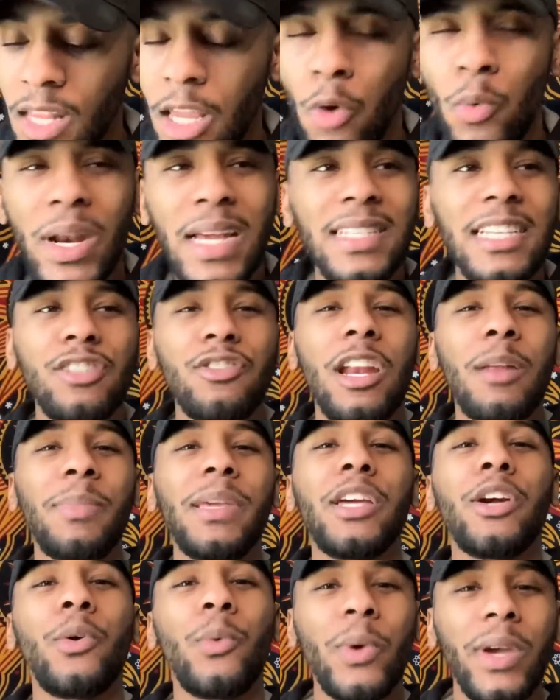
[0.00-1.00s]
When I say try to
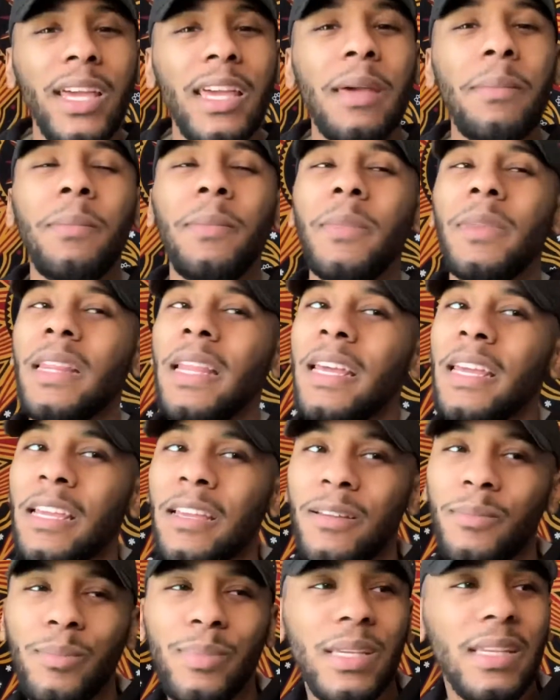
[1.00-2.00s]
be quick and
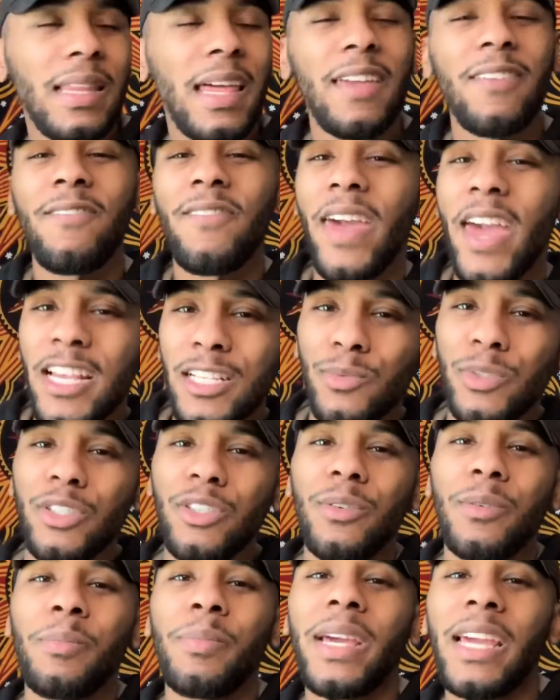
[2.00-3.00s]
be fast when
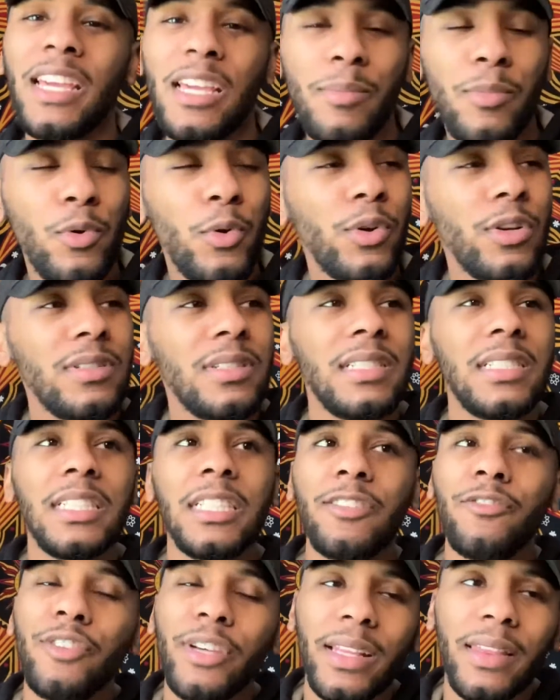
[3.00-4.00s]
you're picking up orders and
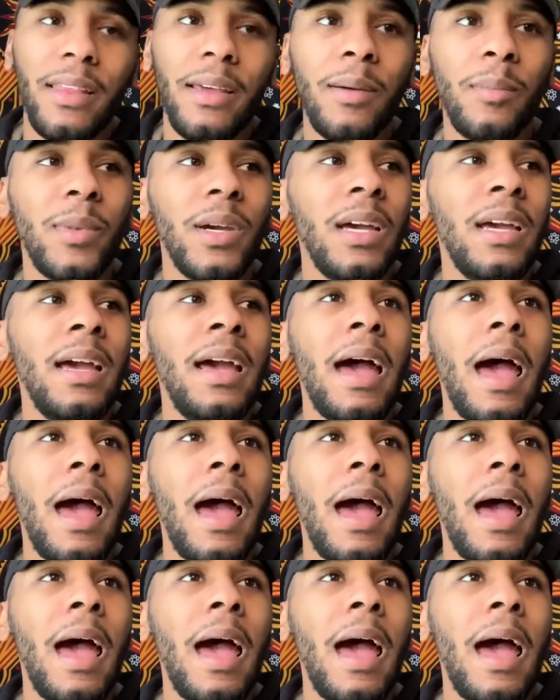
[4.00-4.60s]
delivering them,